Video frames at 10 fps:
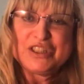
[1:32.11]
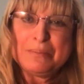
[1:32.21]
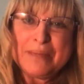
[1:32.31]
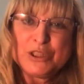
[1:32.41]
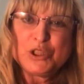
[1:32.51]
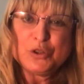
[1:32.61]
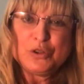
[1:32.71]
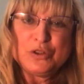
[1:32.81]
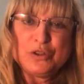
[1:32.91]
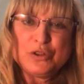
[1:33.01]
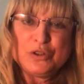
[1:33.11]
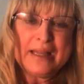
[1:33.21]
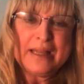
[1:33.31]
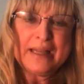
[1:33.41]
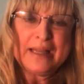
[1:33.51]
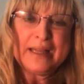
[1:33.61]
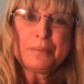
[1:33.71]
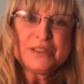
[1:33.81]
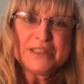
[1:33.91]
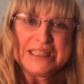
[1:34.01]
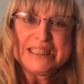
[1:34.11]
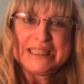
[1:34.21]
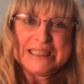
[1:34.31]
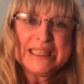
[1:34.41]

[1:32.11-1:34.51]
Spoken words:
and make sure that we're represented